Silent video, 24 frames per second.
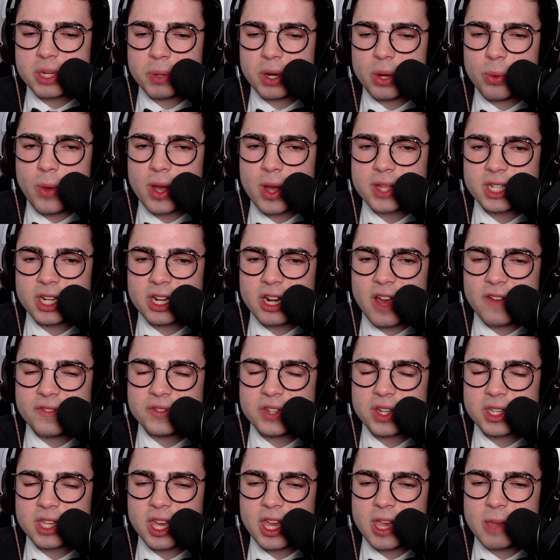but it wasn't enough
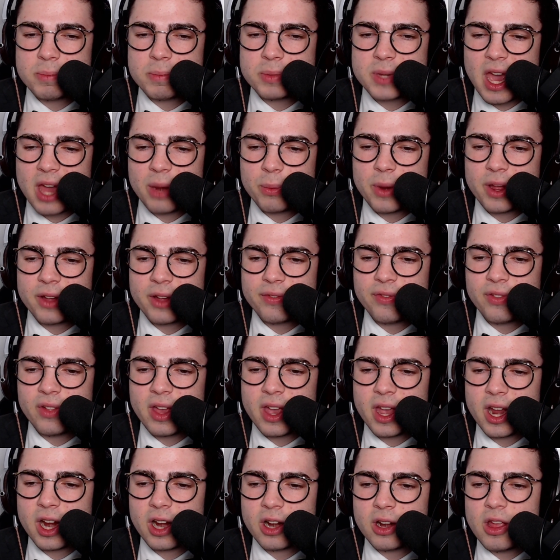to keep down Ric
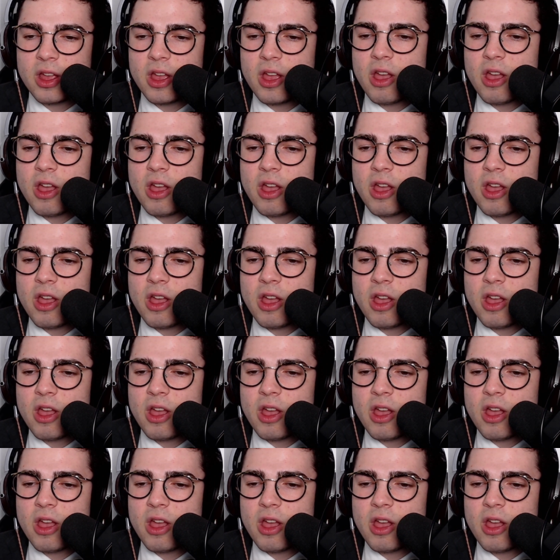Flair.